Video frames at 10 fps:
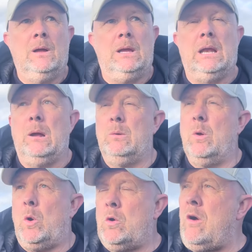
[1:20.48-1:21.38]
you know,
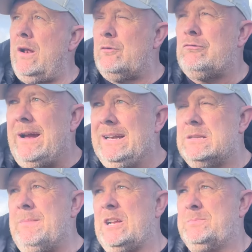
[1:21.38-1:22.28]
not kind of creating
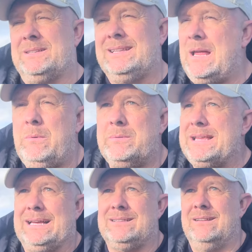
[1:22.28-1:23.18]
as much, but today we
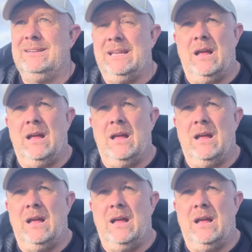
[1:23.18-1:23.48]
was excellent.